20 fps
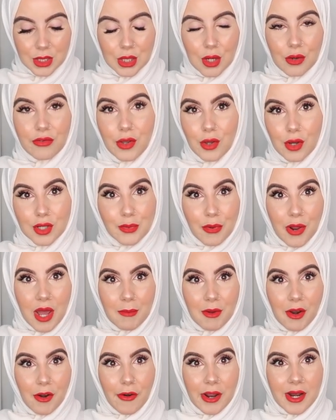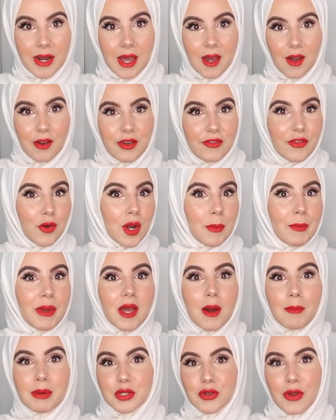So if you go to Primark right now, if you want to
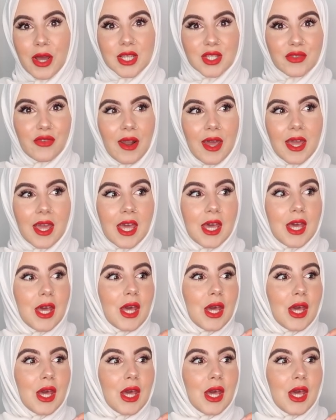pick up a dress for like